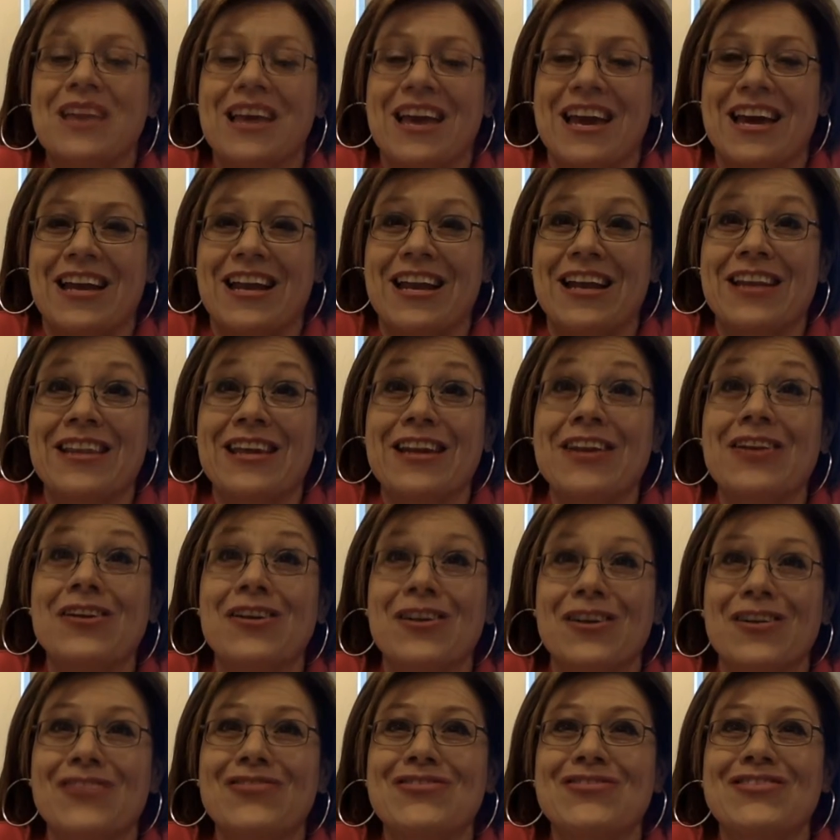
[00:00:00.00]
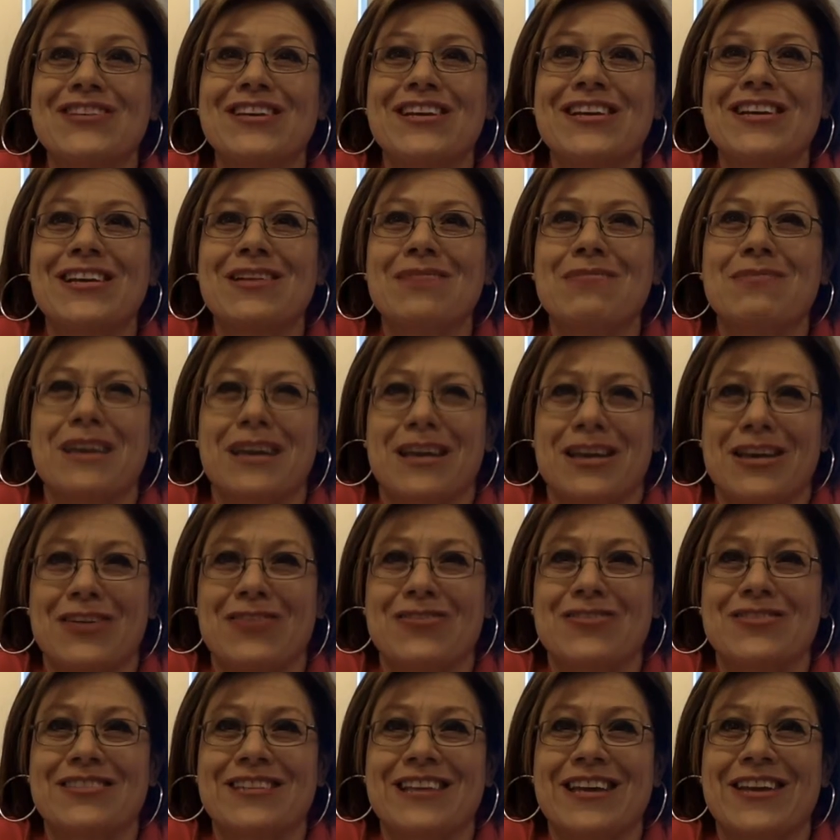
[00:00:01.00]
And I then love seeing them like
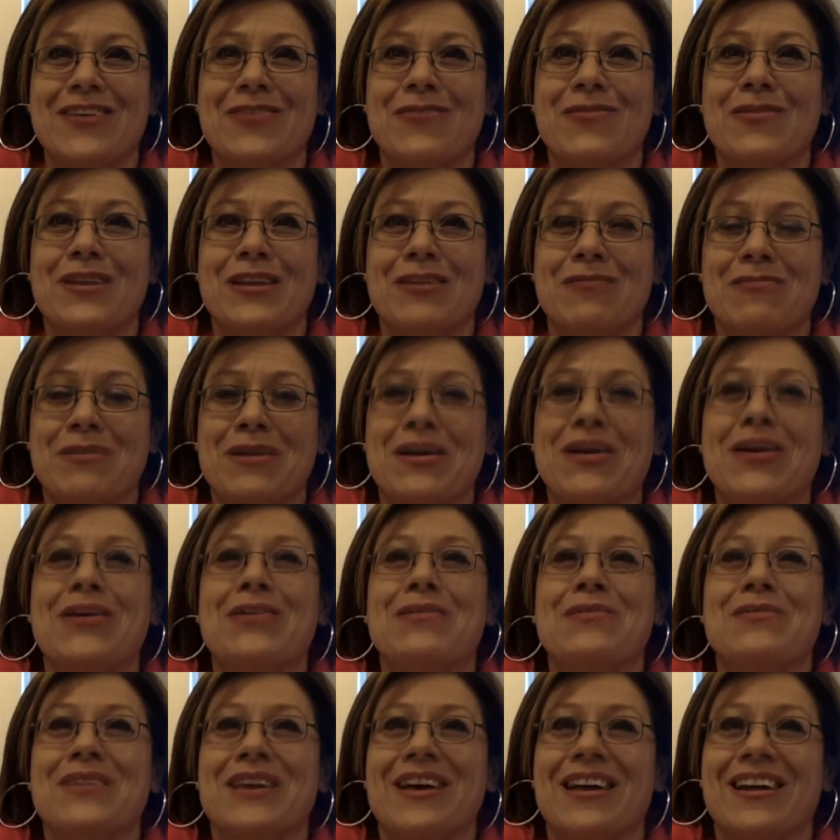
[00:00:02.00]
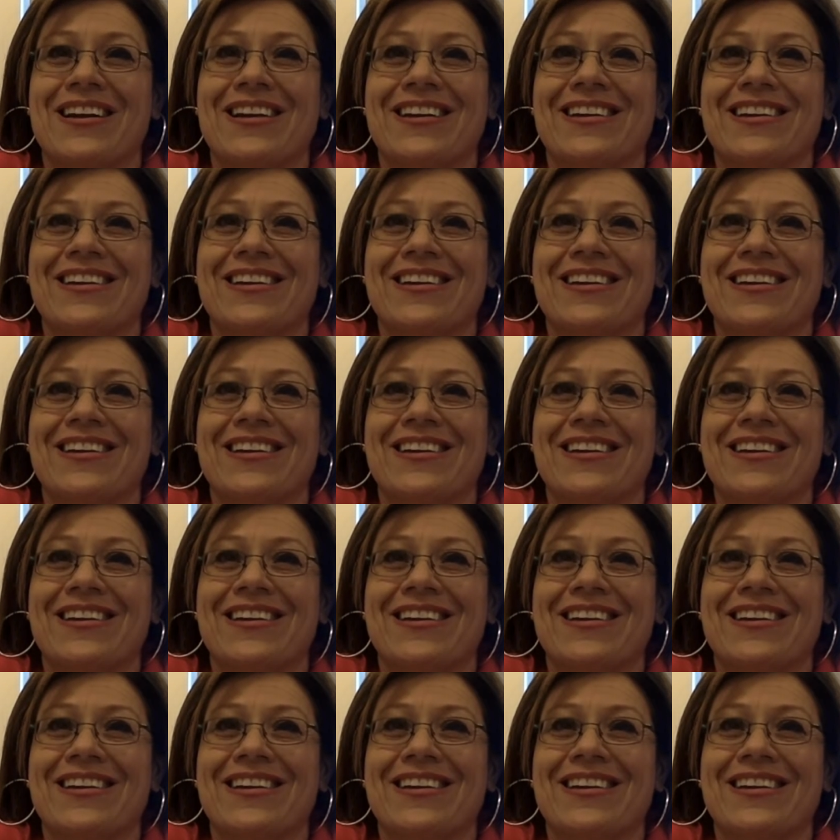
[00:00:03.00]
years later when they become that.